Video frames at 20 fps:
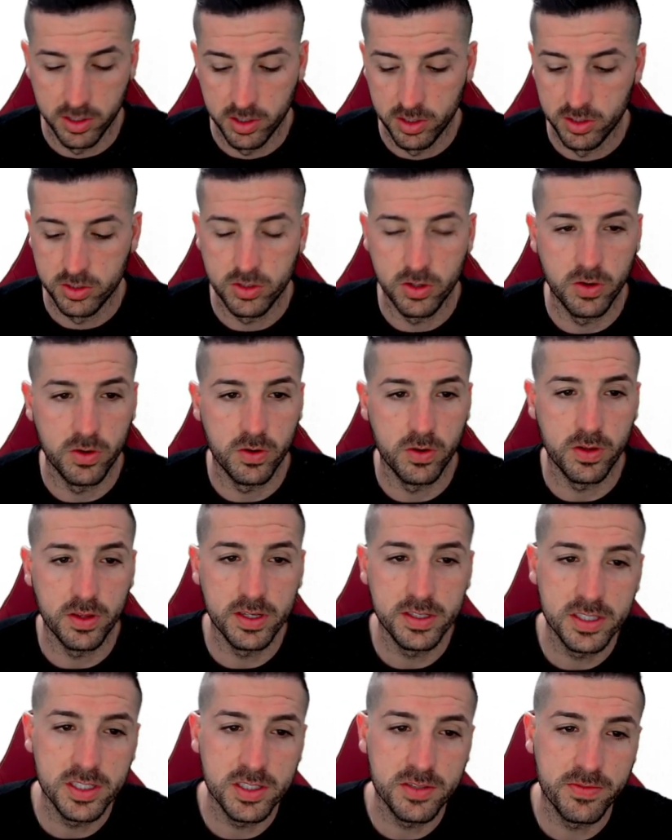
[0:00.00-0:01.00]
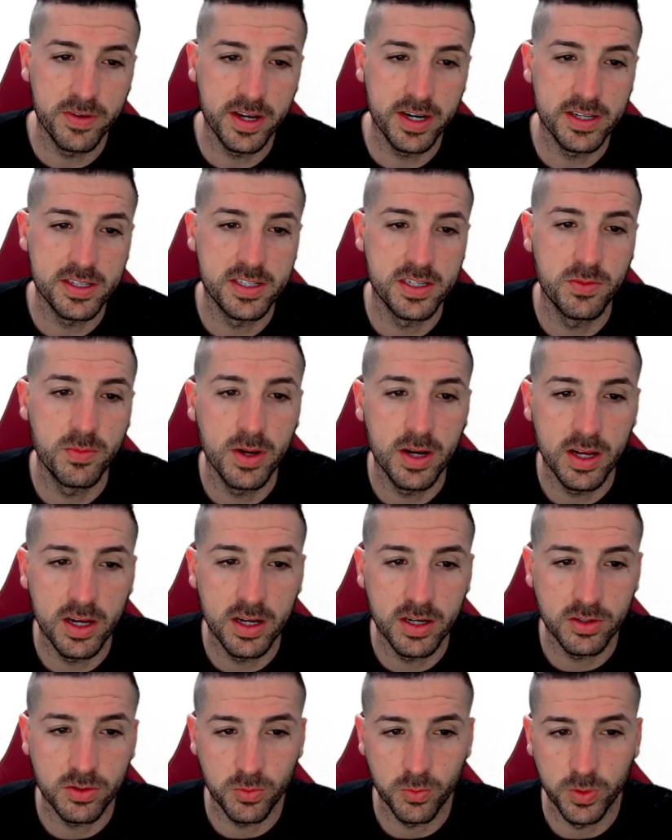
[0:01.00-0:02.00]
So this is very
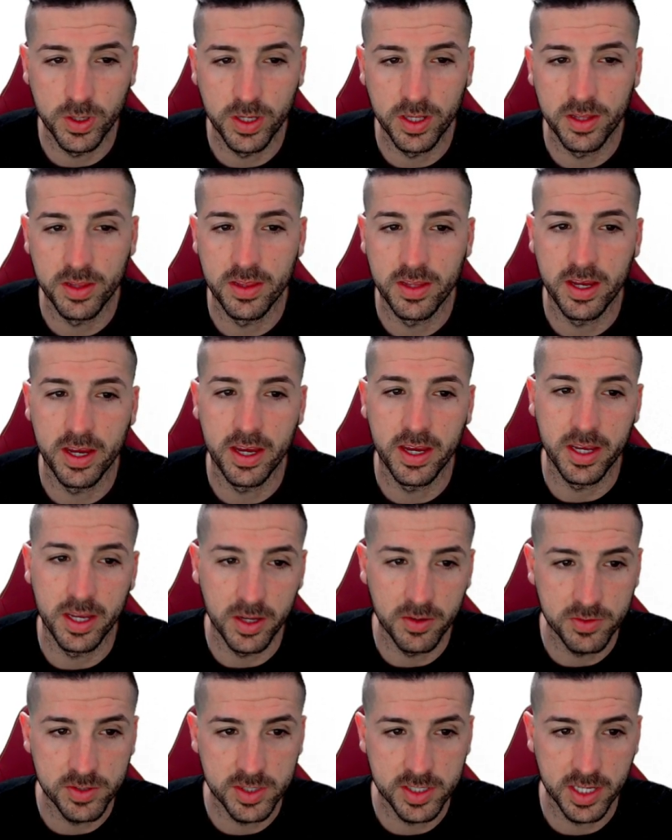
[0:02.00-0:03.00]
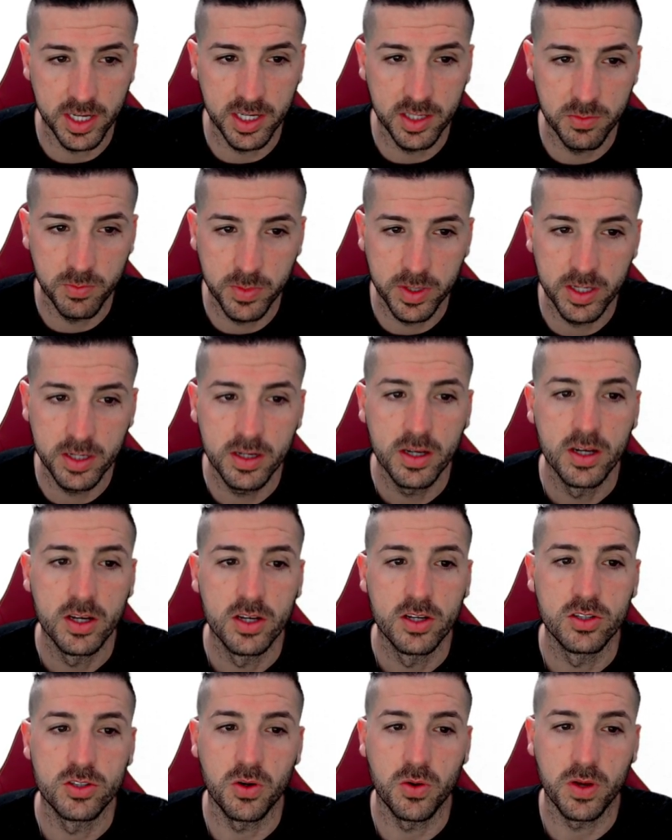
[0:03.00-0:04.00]
similar with the if statement.
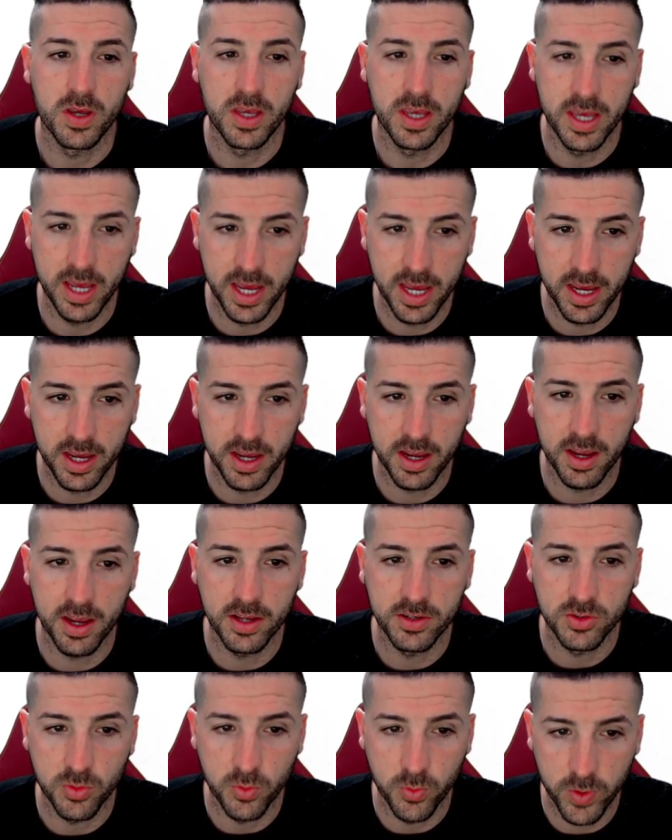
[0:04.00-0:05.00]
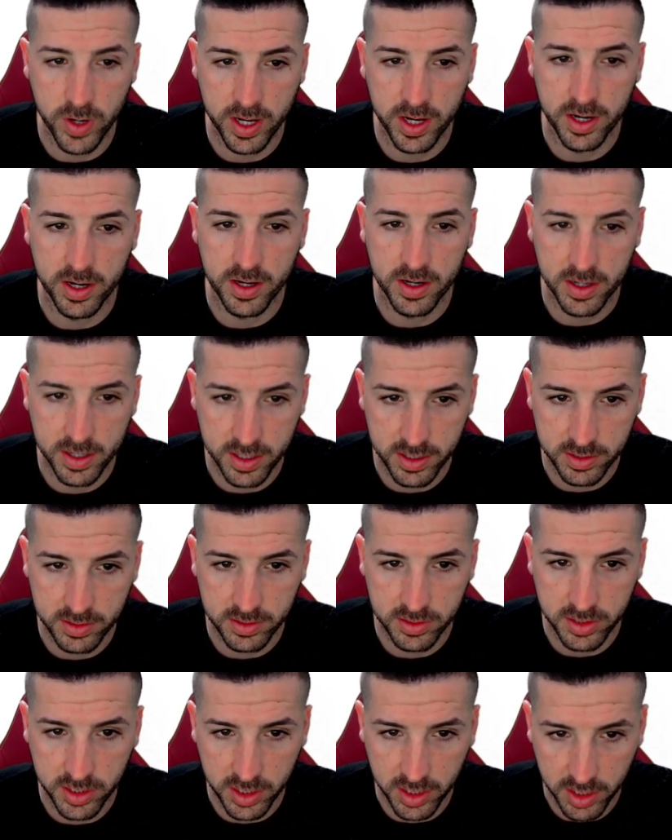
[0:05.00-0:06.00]
So case when
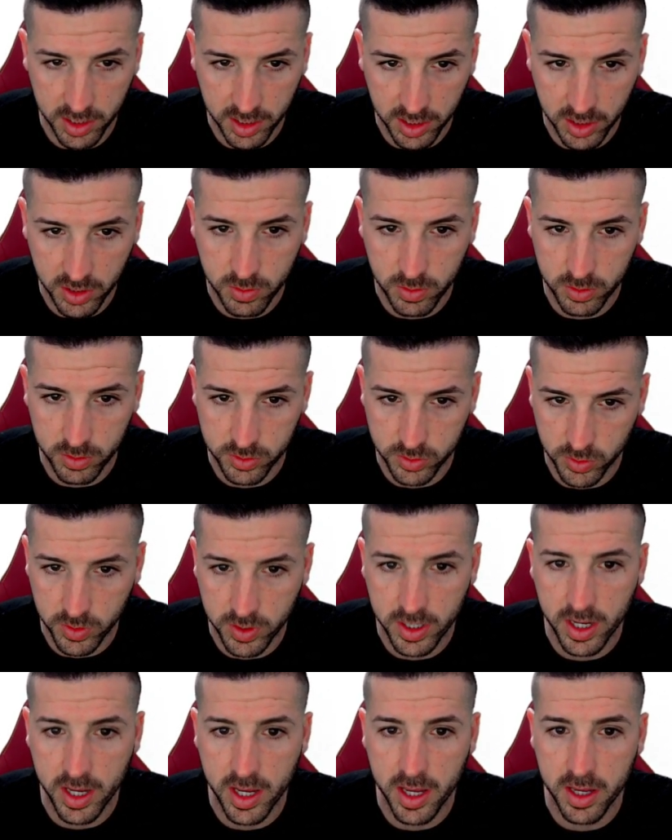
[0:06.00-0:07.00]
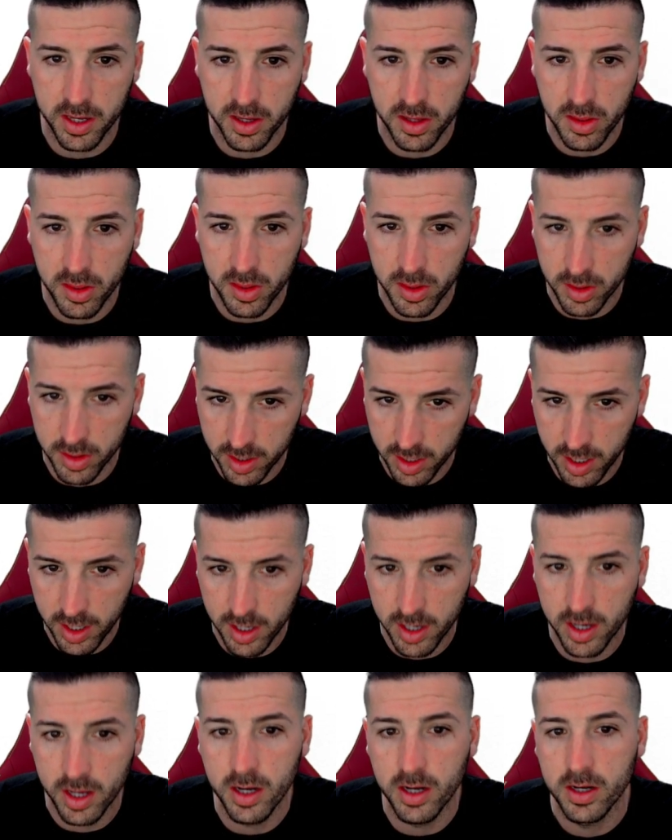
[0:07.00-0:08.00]
country equals UK,
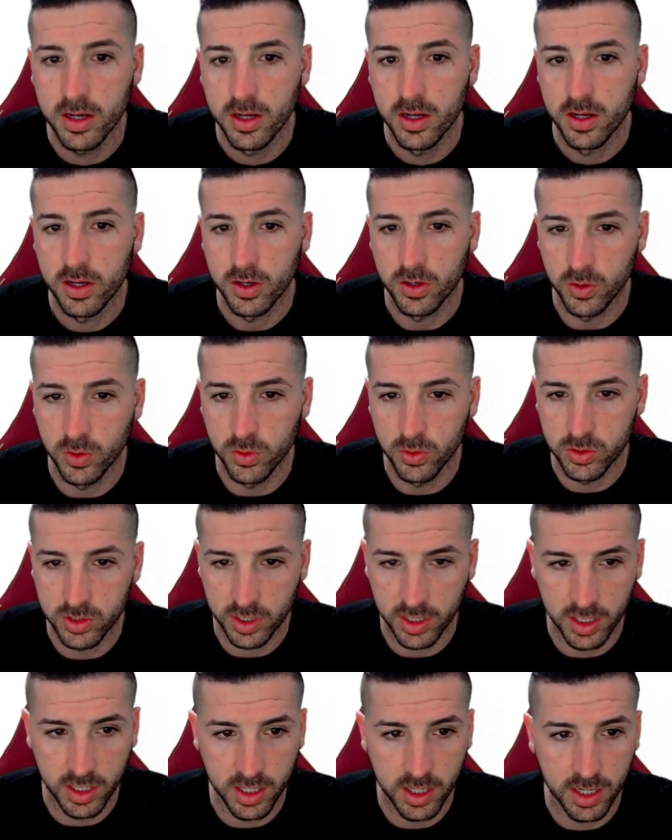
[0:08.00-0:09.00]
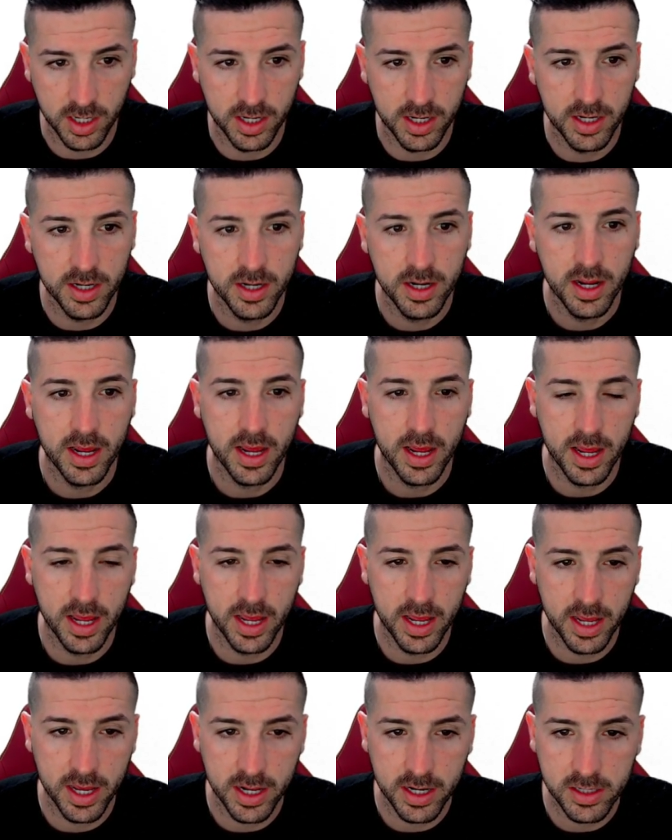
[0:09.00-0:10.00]
then use England,
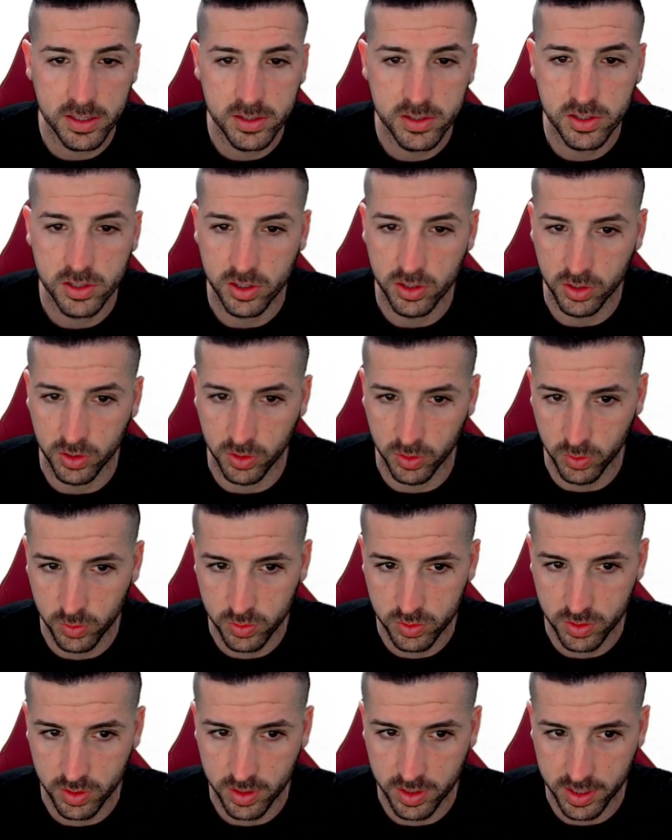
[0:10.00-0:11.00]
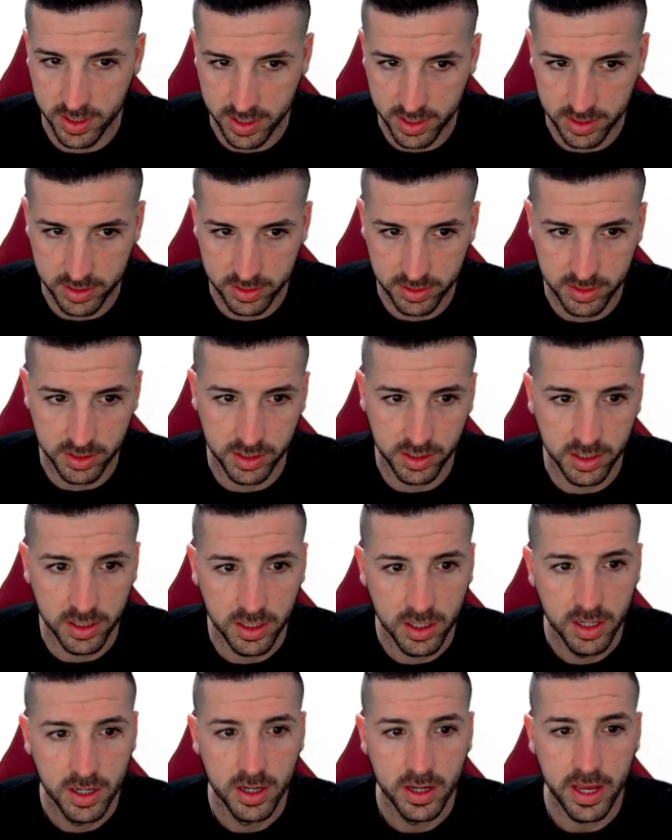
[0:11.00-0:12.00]
else use the country,
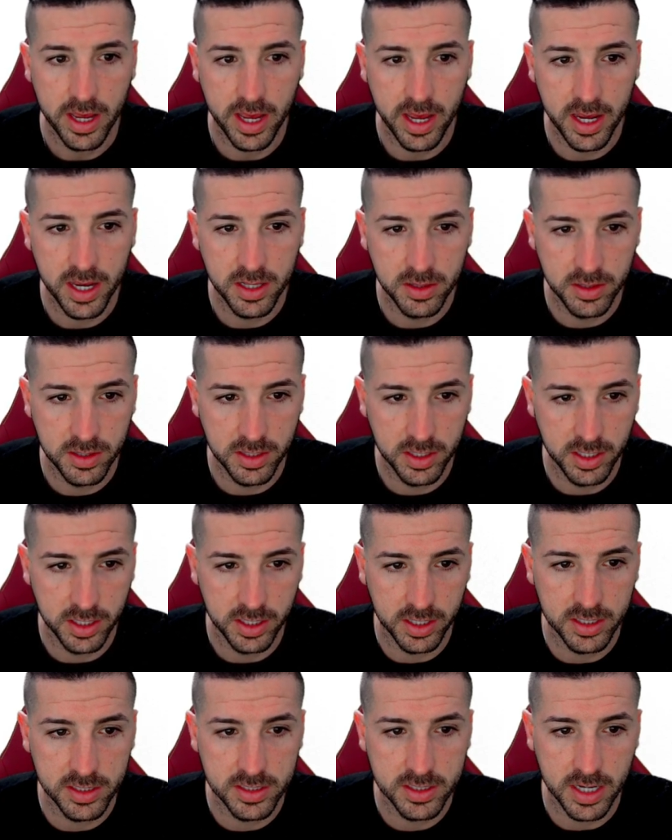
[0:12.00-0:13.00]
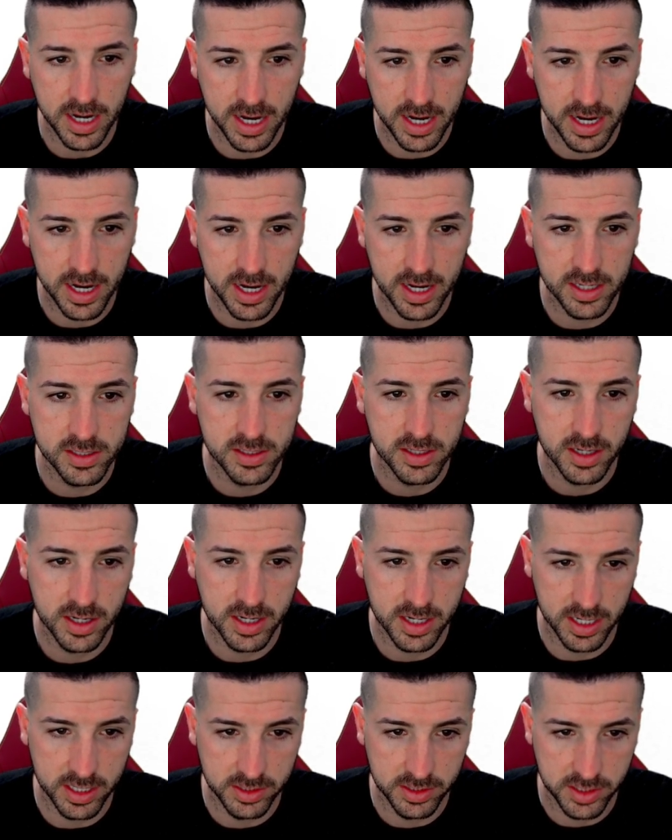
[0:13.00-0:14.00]
and this as
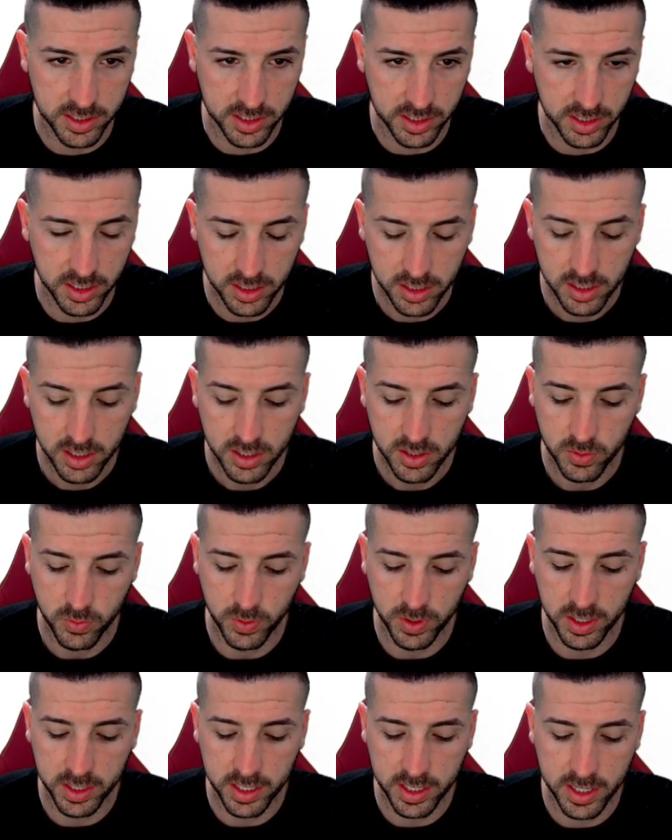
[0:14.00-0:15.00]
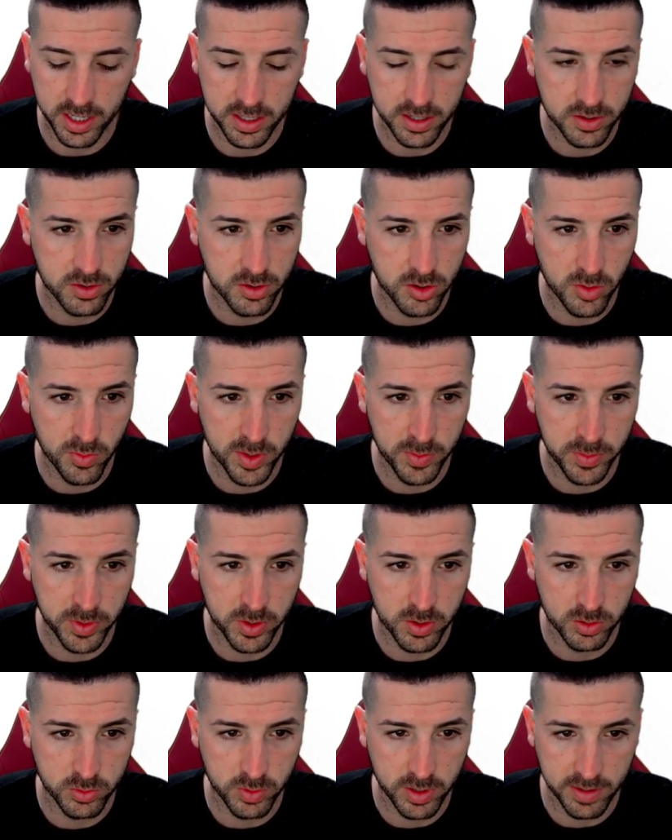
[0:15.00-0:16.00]
country. We need another comma
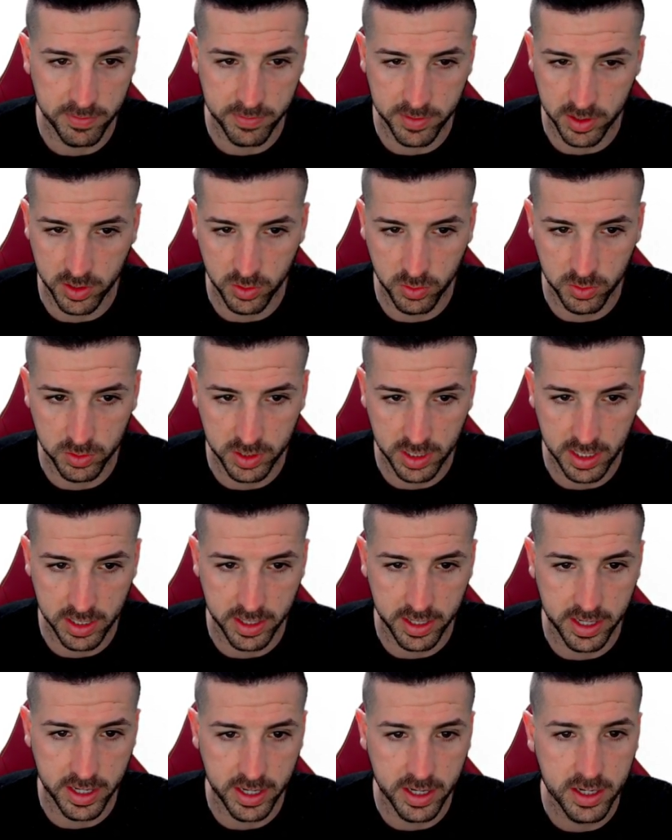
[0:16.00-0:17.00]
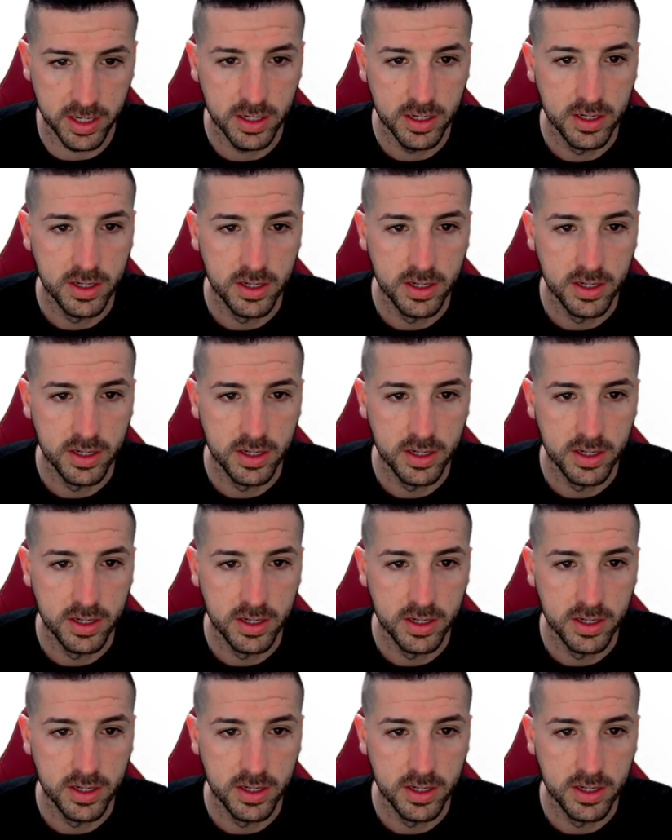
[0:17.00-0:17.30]
because we have the neutral there.